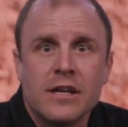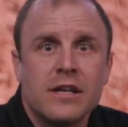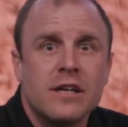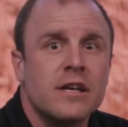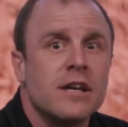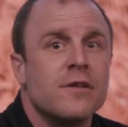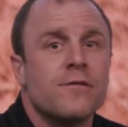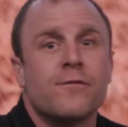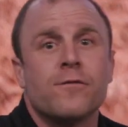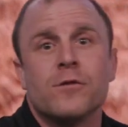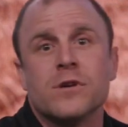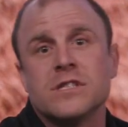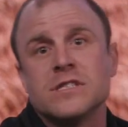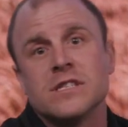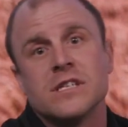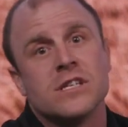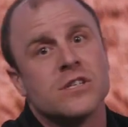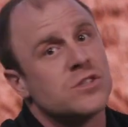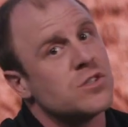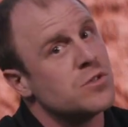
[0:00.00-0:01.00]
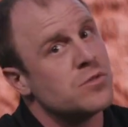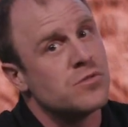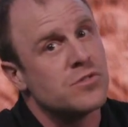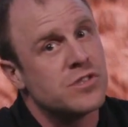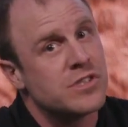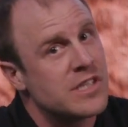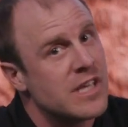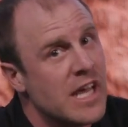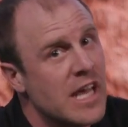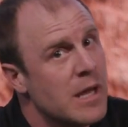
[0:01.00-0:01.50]
If we seed too
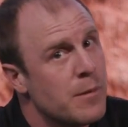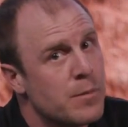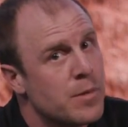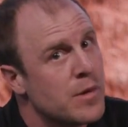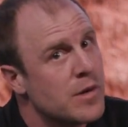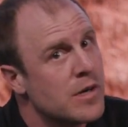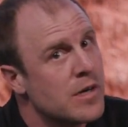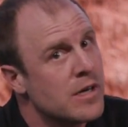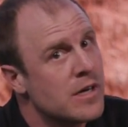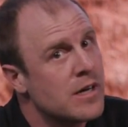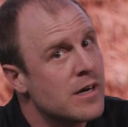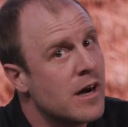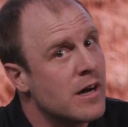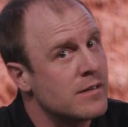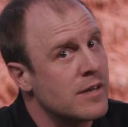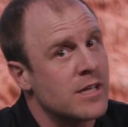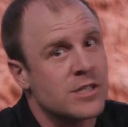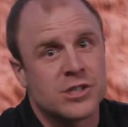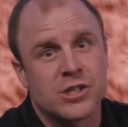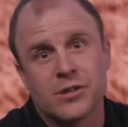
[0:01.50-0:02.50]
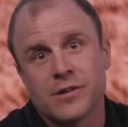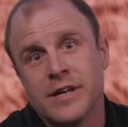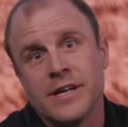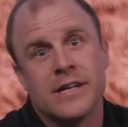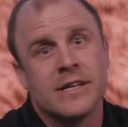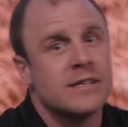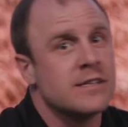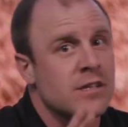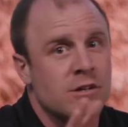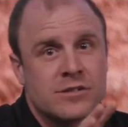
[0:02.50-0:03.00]
deep, unless you're
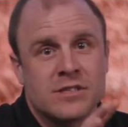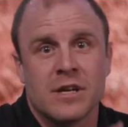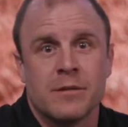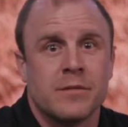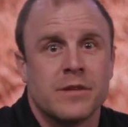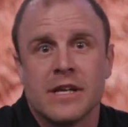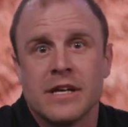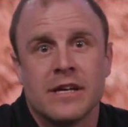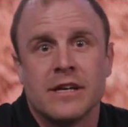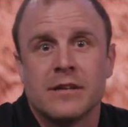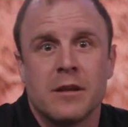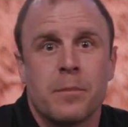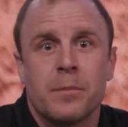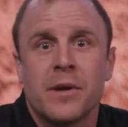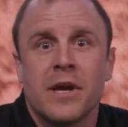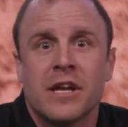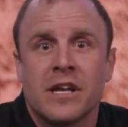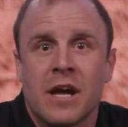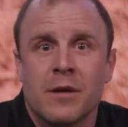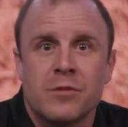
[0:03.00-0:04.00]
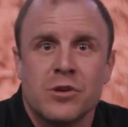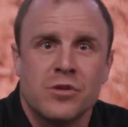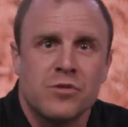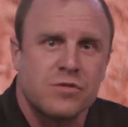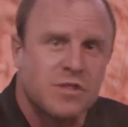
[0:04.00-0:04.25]
in some of the P&W